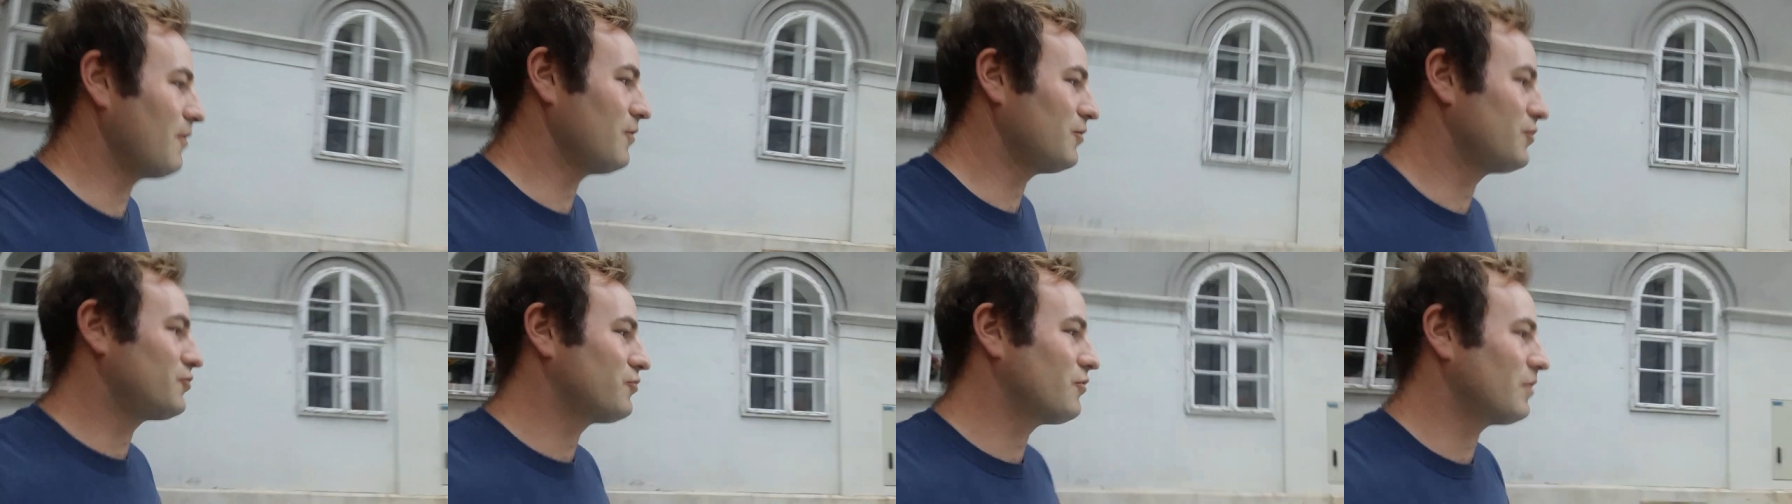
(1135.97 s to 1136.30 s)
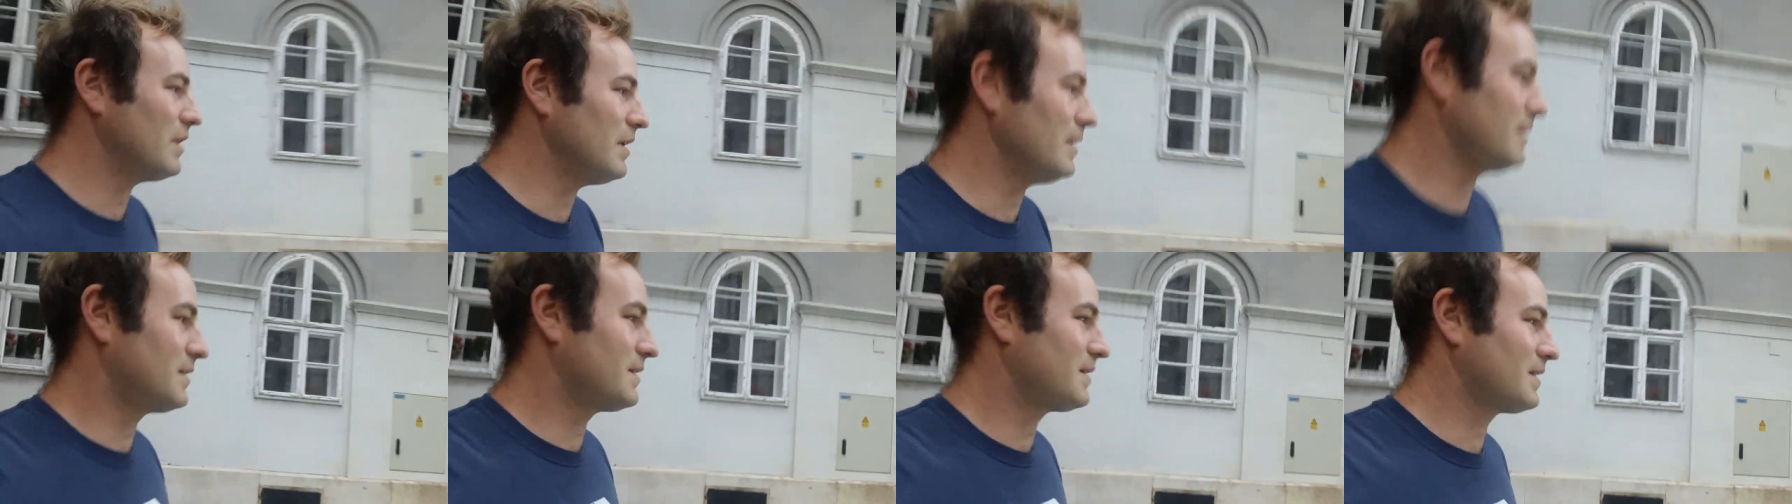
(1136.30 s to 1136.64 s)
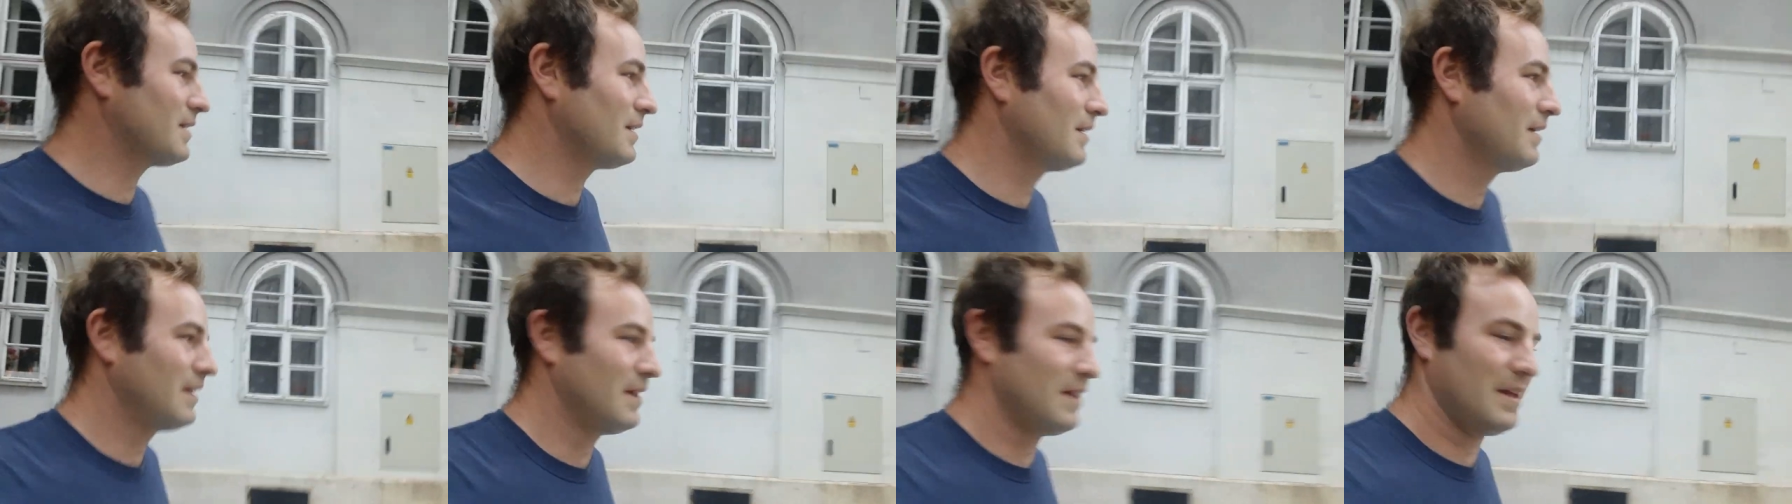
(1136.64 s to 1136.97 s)
streets
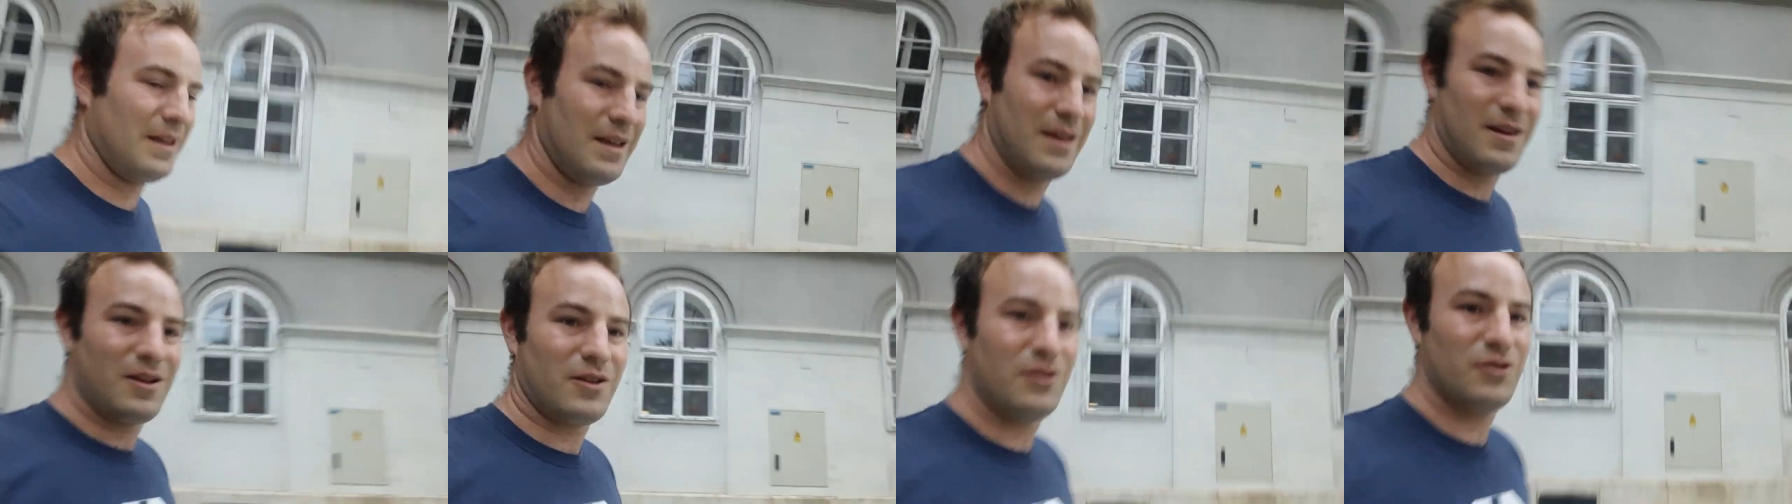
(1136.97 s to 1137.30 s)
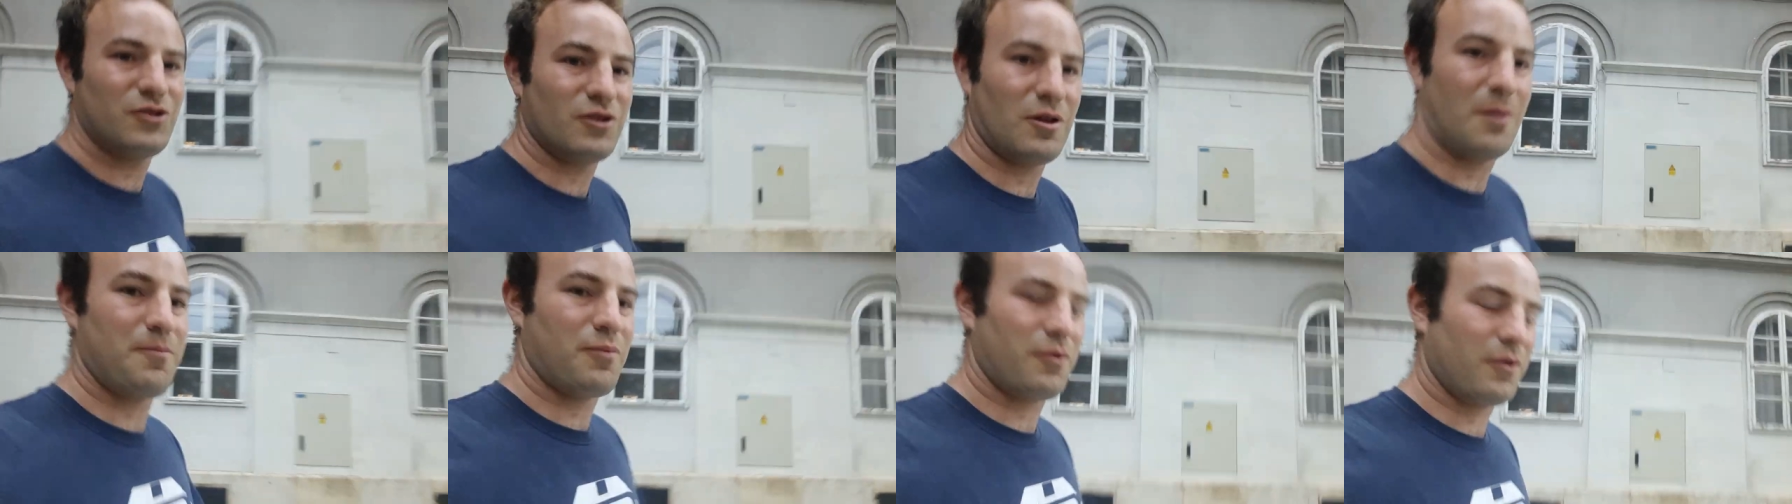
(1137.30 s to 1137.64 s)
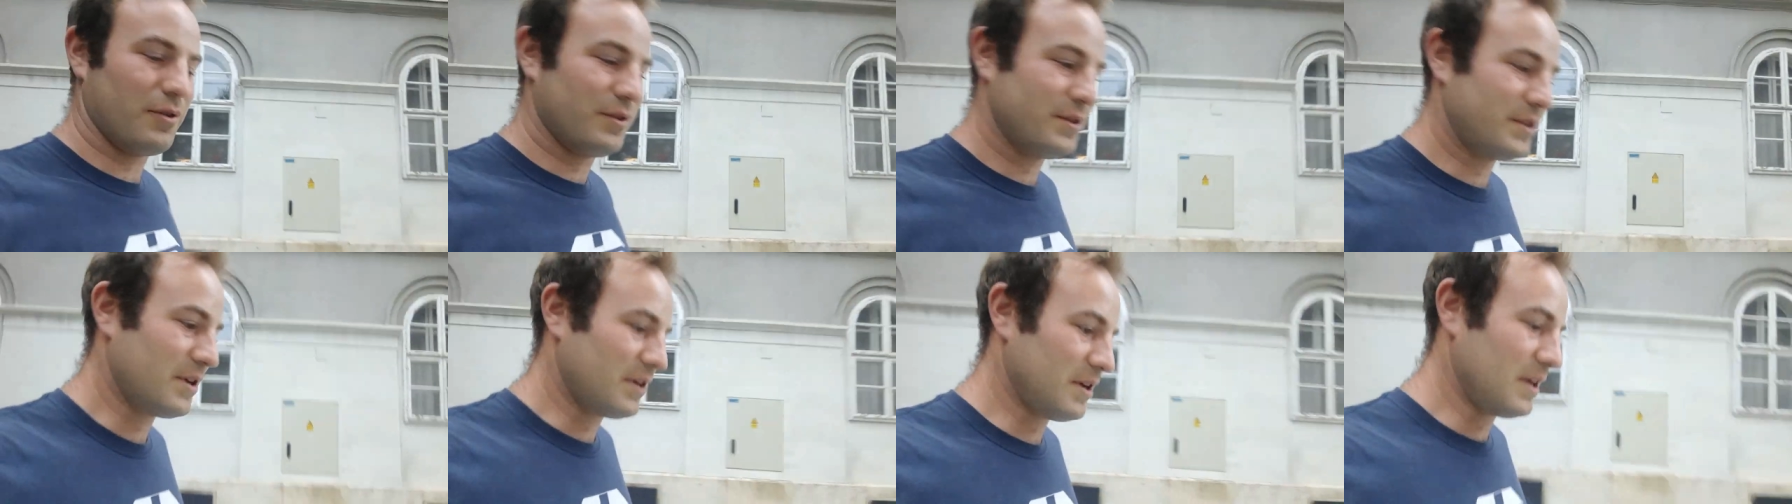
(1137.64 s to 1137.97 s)

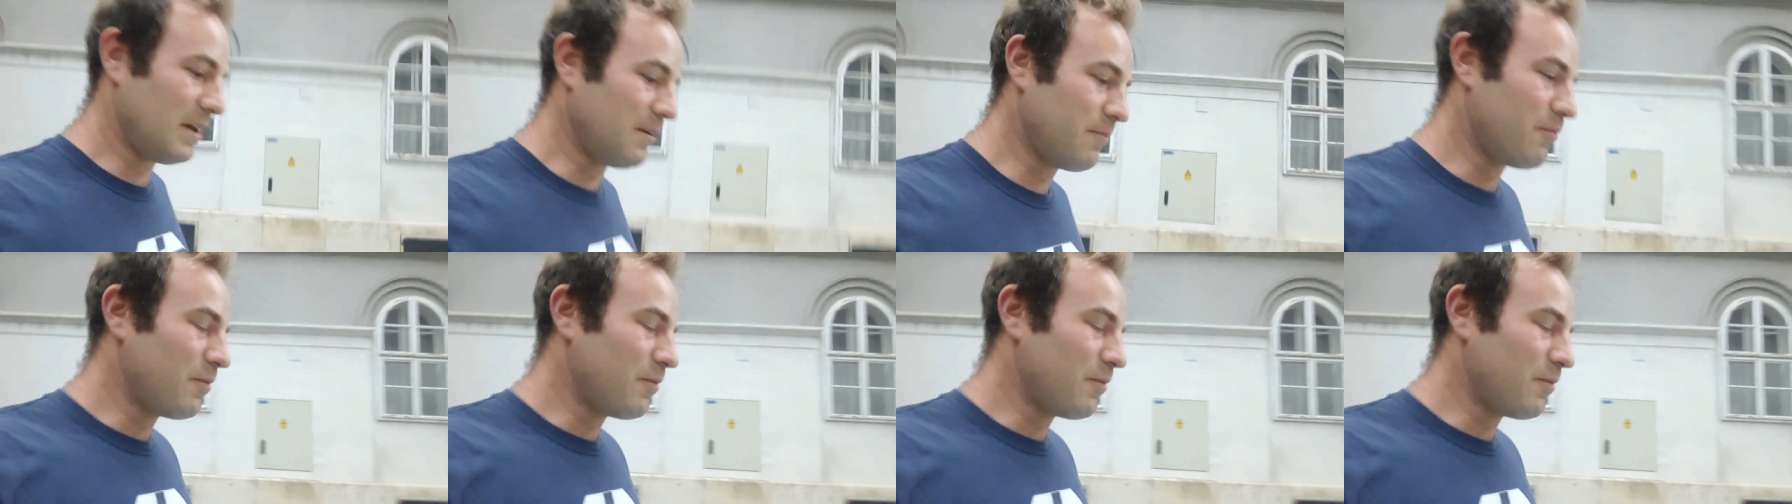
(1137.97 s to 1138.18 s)
Sopron. So it